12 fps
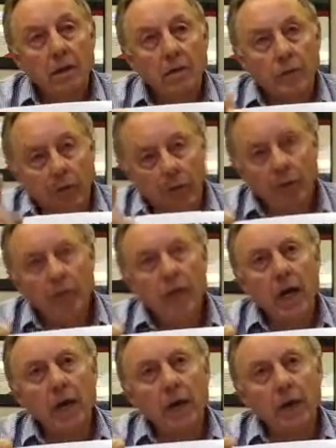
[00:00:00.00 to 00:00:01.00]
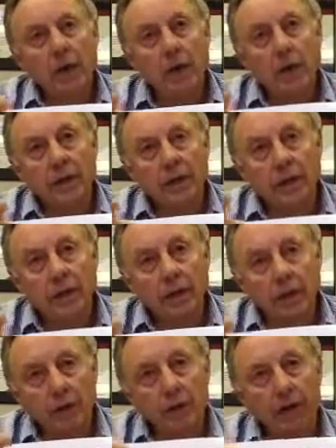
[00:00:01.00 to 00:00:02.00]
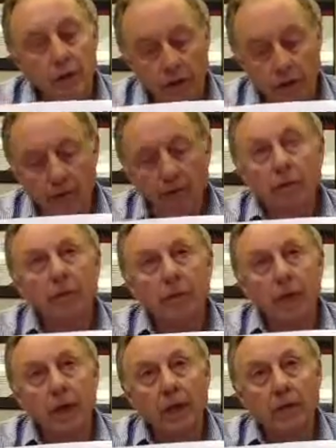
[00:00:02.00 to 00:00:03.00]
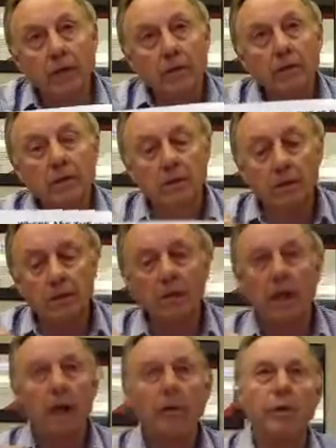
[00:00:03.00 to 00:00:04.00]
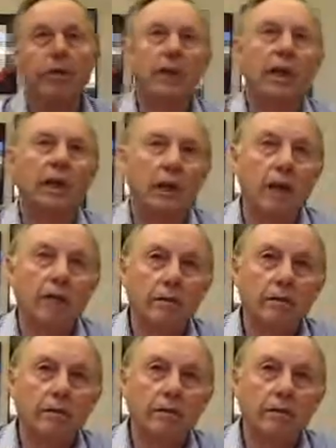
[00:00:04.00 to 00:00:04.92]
when I come down to that school that you're running, I don't want to see any guff.